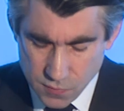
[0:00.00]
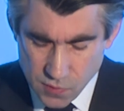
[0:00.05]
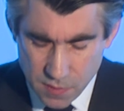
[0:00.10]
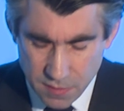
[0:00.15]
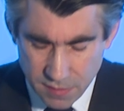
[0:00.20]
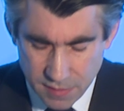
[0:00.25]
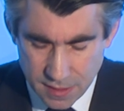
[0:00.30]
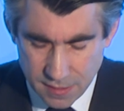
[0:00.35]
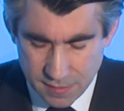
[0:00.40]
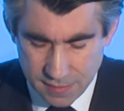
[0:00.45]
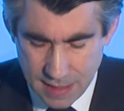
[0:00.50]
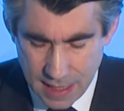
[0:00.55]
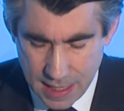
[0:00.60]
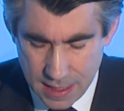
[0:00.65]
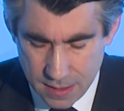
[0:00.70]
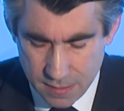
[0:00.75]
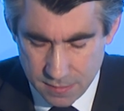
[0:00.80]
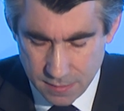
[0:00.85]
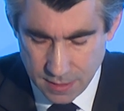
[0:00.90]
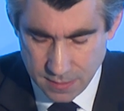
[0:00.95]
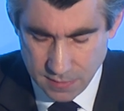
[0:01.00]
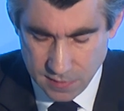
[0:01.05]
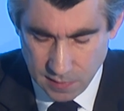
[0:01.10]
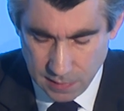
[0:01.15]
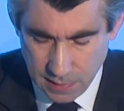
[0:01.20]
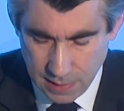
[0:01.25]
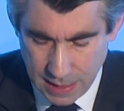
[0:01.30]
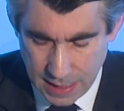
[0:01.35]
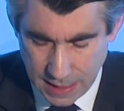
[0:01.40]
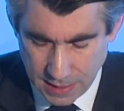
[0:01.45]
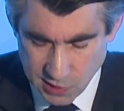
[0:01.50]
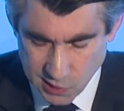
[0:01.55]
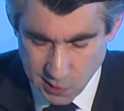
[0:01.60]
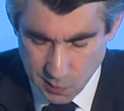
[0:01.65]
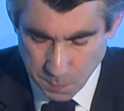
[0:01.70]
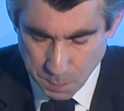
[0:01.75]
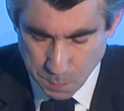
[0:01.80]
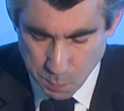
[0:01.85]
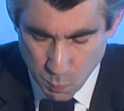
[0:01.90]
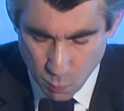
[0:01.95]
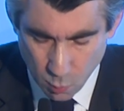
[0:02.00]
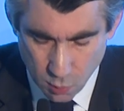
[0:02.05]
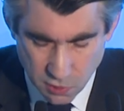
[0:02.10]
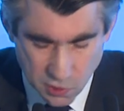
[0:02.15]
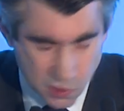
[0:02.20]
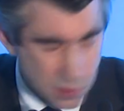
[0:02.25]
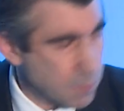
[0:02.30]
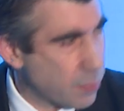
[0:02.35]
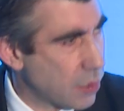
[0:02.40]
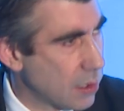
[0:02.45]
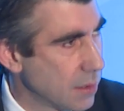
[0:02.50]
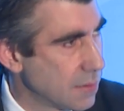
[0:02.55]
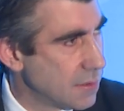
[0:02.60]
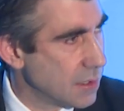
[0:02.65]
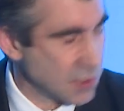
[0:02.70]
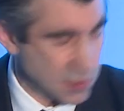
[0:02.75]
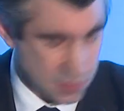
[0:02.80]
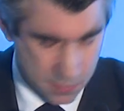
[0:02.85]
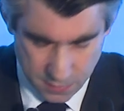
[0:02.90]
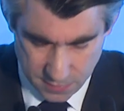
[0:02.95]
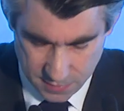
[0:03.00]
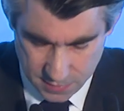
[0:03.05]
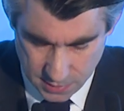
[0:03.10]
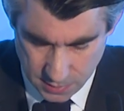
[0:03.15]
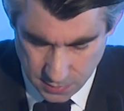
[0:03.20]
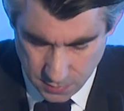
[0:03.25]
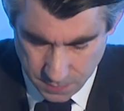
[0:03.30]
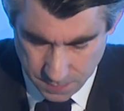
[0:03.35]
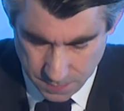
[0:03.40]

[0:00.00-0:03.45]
and six days until election, what should politicians do